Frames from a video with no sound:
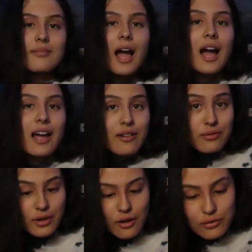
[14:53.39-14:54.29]
I
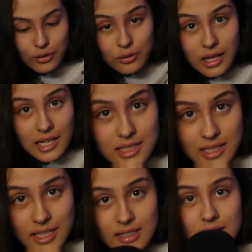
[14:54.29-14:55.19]
have a few
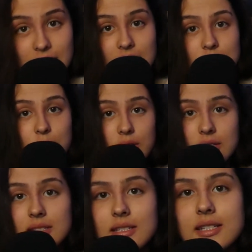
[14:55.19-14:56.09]
last thing, uh, last
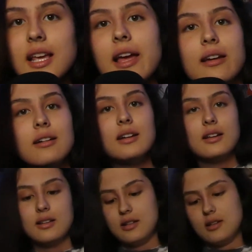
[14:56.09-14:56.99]
words to say
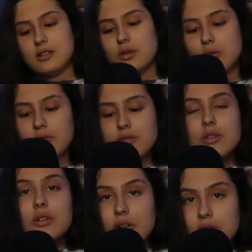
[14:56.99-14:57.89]
to all of
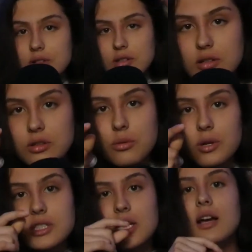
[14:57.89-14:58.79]
you, you
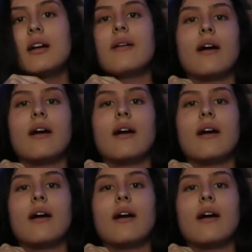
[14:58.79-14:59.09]
watching.